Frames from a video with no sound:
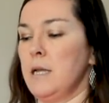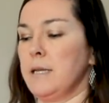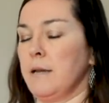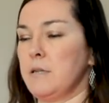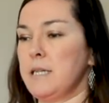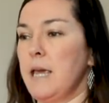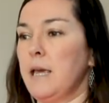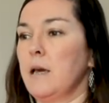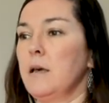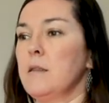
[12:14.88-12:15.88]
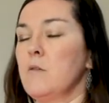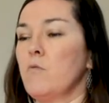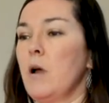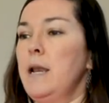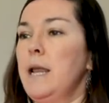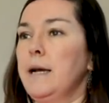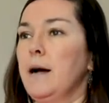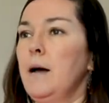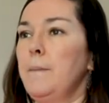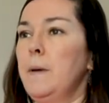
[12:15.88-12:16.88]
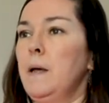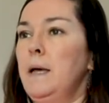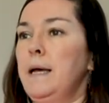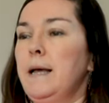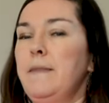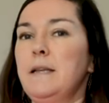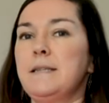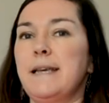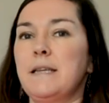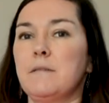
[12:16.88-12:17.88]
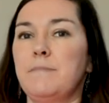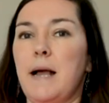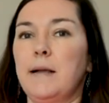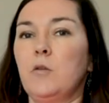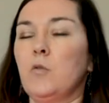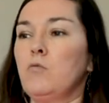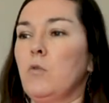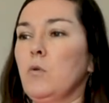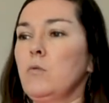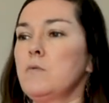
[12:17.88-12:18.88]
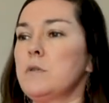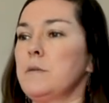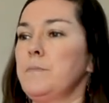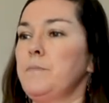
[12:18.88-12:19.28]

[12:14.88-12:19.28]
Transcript: Now take the right leg up and then take some ankle rolls,